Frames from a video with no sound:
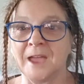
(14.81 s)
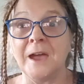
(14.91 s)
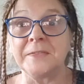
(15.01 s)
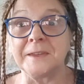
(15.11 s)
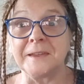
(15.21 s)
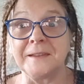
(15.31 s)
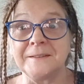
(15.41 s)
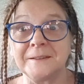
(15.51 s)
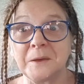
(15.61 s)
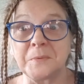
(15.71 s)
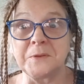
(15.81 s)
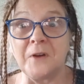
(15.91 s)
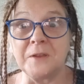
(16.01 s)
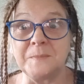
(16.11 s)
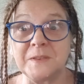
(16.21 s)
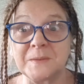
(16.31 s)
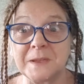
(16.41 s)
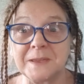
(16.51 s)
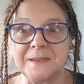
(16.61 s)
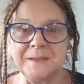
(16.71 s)
Hi there, I'm the Divine Miss
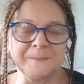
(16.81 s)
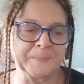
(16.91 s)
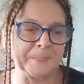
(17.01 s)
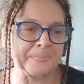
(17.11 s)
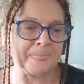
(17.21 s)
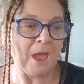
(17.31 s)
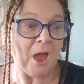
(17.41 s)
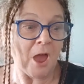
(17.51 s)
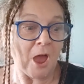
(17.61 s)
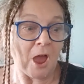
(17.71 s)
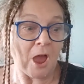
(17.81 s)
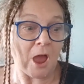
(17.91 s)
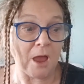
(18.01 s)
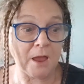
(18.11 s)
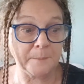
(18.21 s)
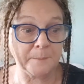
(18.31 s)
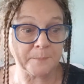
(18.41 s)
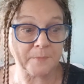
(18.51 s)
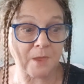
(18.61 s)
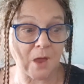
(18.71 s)
Mikki. Um,
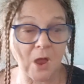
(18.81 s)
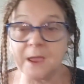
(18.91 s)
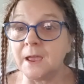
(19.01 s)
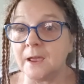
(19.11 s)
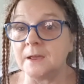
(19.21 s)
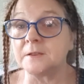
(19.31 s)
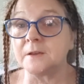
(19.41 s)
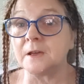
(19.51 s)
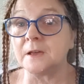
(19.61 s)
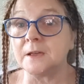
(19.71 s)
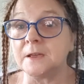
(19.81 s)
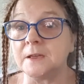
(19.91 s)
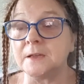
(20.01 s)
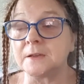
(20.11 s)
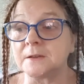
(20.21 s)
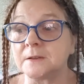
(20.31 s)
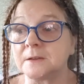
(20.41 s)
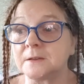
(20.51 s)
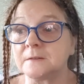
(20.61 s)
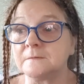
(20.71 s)
I had a
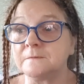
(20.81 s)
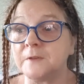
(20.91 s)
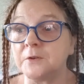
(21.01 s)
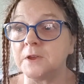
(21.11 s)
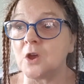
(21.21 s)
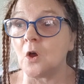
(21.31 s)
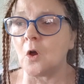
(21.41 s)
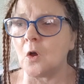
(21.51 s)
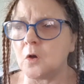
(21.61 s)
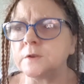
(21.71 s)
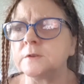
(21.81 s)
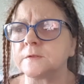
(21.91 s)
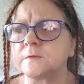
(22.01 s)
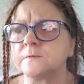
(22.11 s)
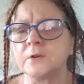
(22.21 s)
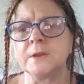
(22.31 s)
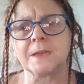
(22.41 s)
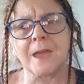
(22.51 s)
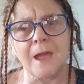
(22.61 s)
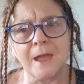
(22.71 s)
very honest, very
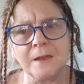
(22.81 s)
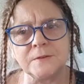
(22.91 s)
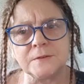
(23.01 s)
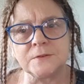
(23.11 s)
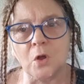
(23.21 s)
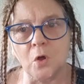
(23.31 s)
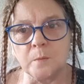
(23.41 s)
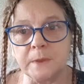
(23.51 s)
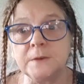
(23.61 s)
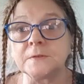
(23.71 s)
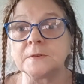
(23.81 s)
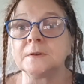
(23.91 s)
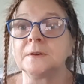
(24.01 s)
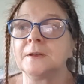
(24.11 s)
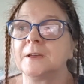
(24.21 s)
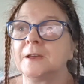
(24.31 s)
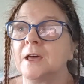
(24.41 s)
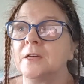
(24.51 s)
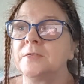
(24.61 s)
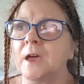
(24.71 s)
candid comment
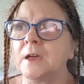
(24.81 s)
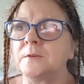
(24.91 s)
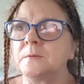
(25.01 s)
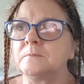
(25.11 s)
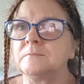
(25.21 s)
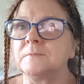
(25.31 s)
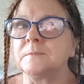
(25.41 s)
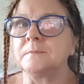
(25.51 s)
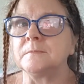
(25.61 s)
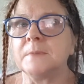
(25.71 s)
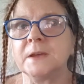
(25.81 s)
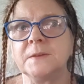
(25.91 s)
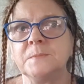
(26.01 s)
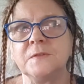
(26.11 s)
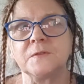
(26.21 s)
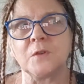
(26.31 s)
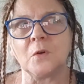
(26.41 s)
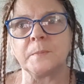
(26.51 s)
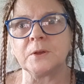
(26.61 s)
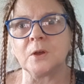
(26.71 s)
that made me
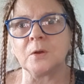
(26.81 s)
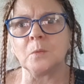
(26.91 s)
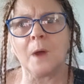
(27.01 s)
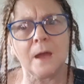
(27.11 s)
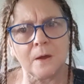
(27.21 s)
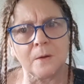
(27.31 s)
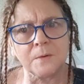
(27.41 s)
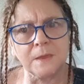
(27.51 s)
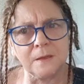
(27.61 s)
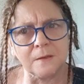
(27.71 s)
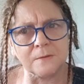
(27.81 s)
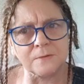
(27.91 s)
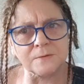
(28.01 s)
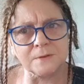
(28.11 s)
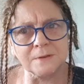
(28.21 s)
stop and go, wow, yes,